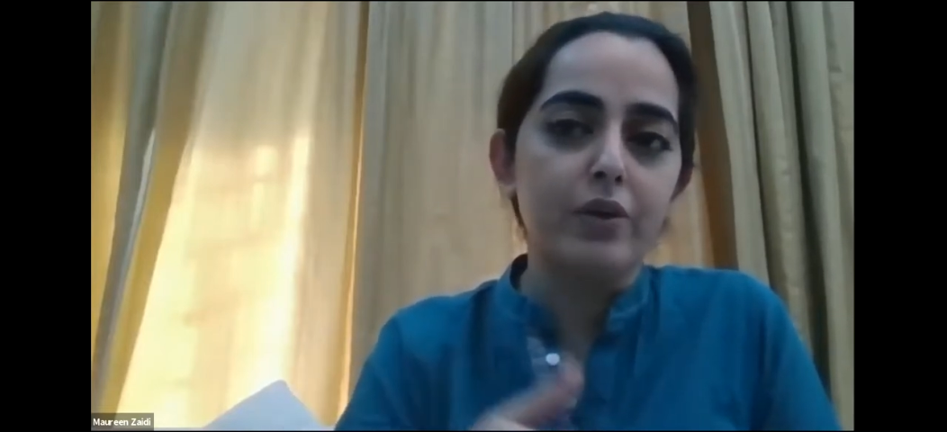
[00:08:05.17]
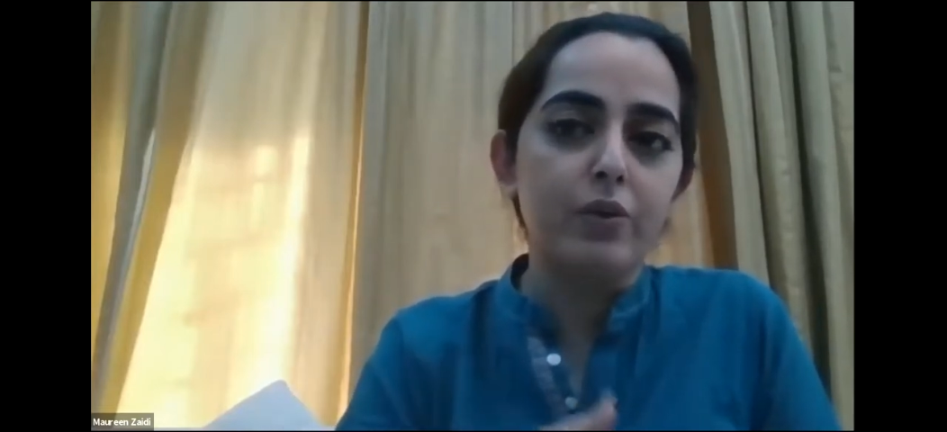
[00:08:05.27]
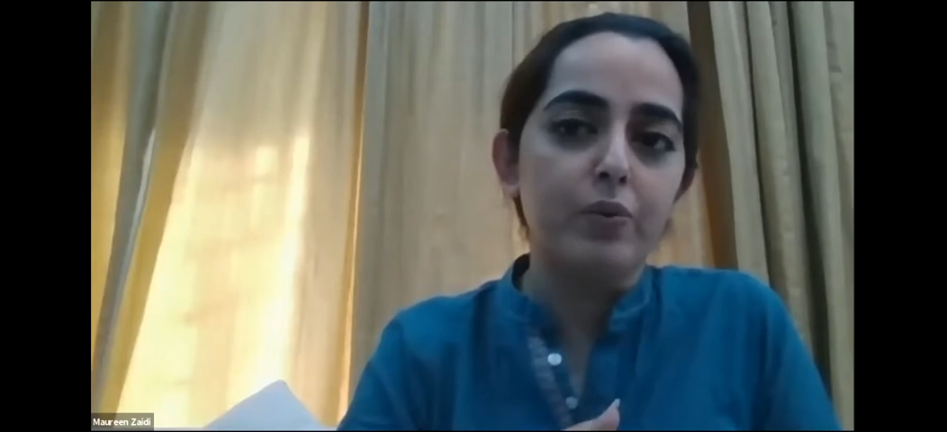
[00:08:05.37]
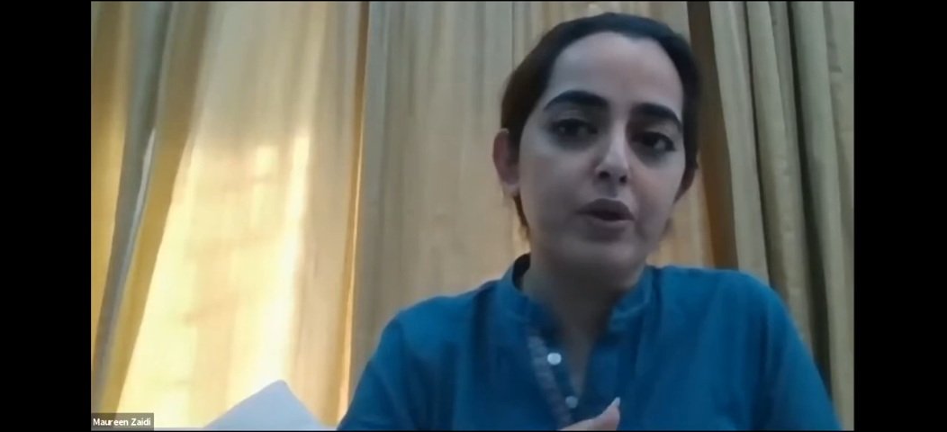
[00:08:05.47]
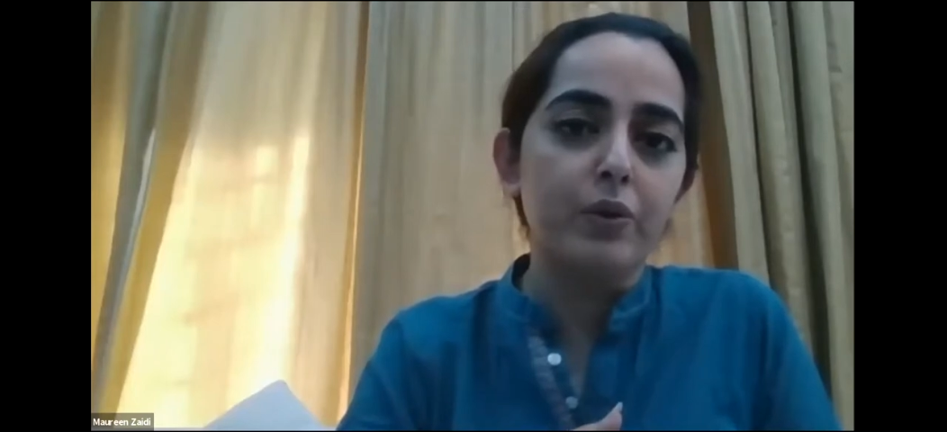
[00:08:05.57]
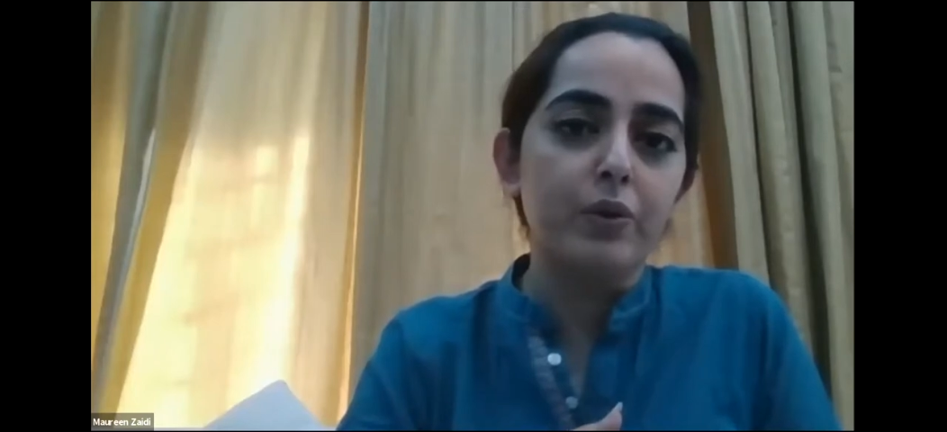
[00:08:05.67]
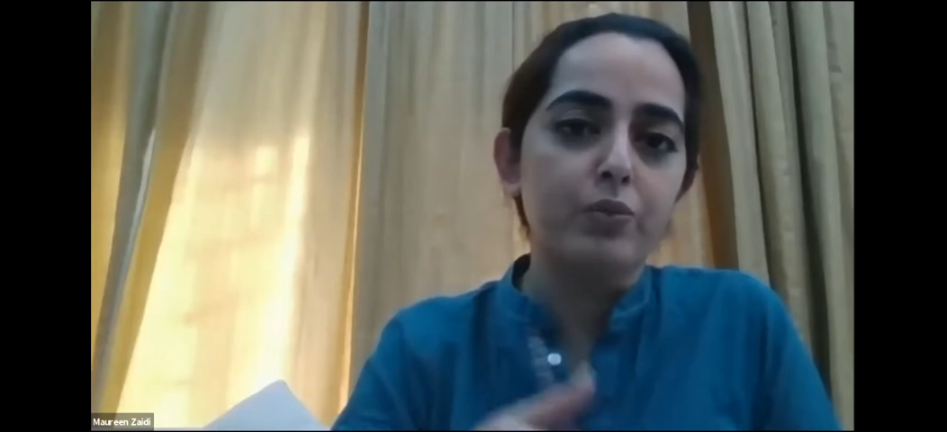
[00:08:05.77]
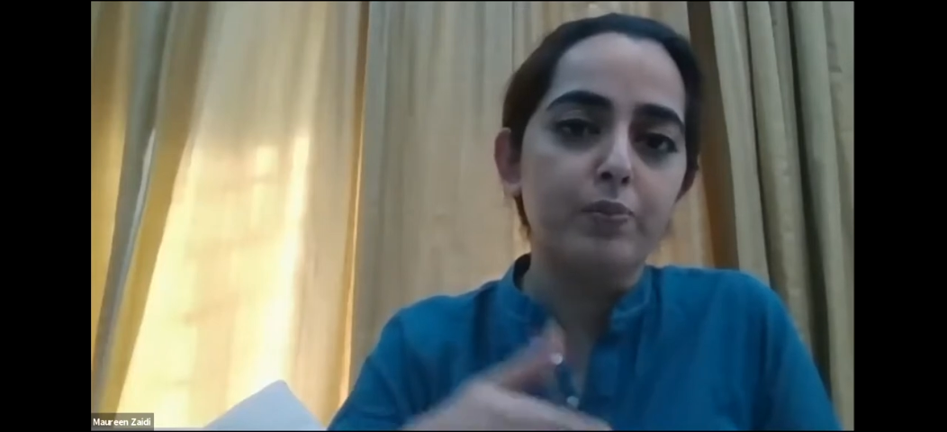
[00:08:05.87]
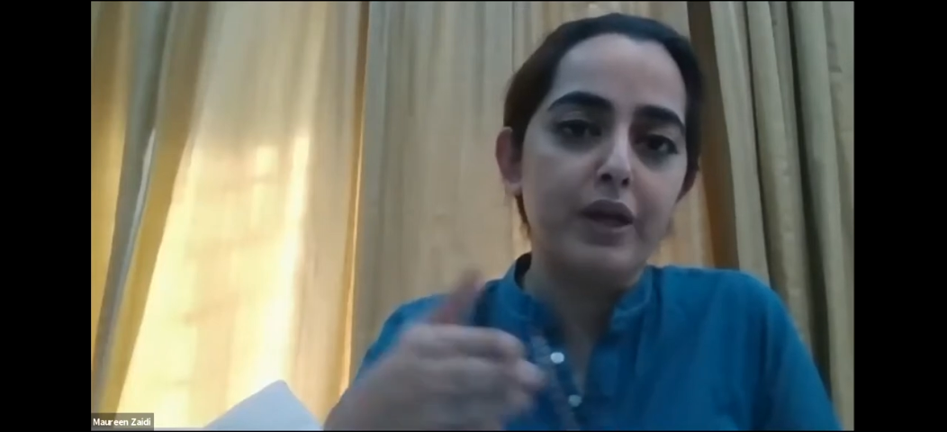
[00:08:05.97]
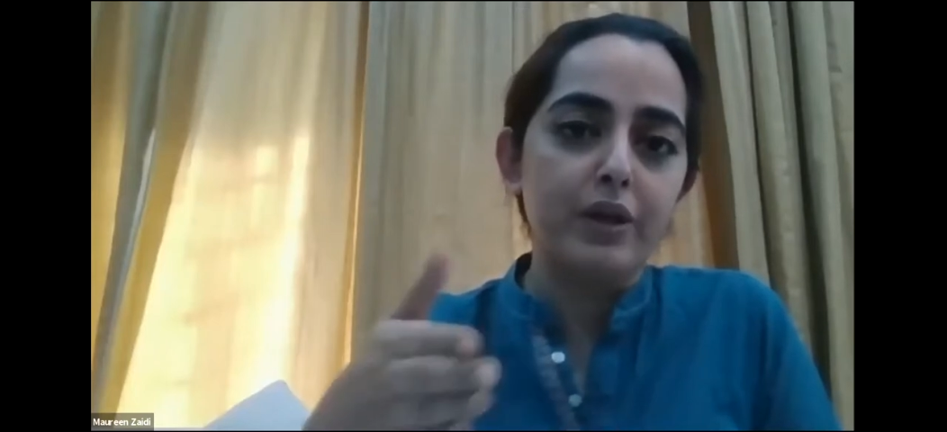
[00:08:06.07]
you know, we are going
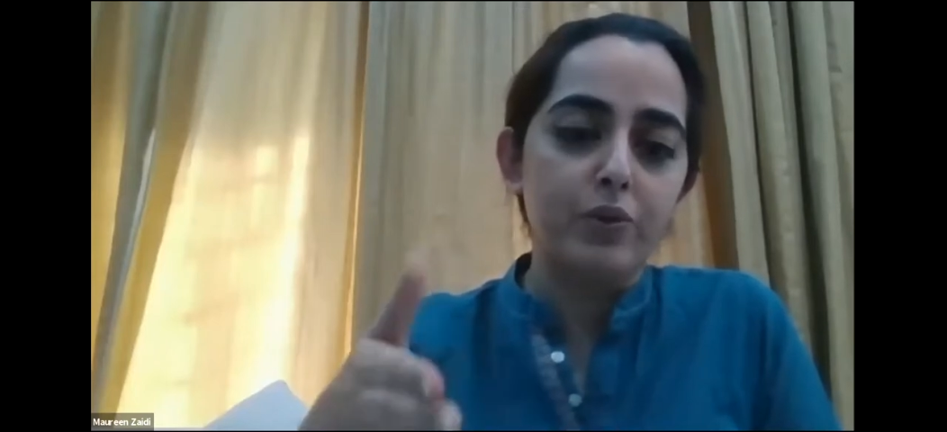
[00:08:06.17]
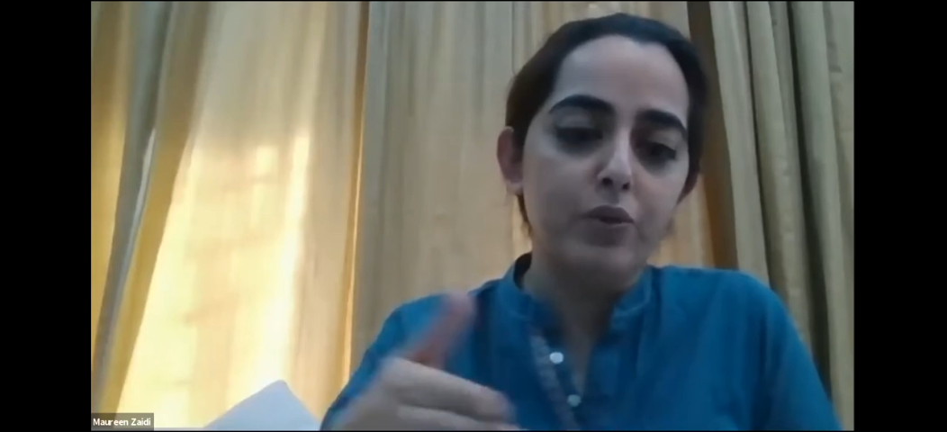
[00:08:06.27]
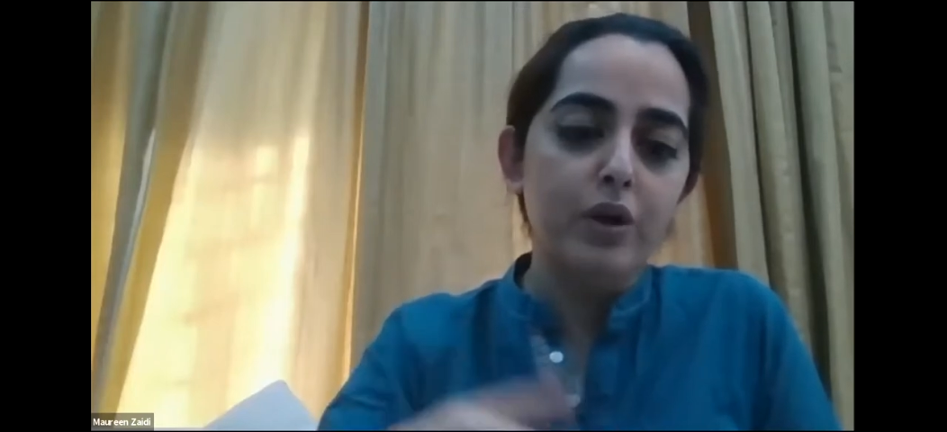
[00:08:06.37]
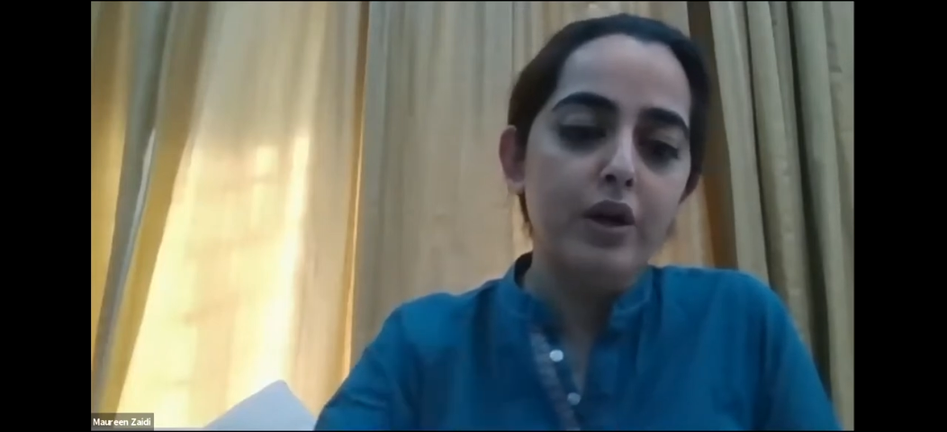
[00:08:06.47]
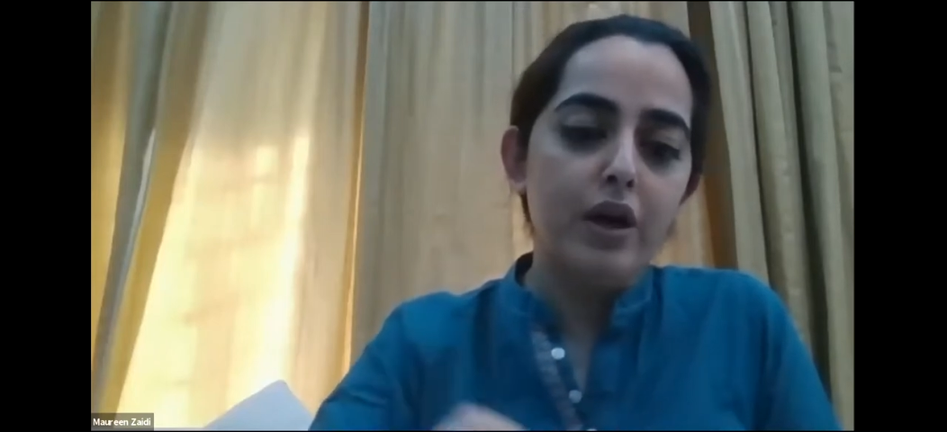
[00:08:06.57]
to pay you.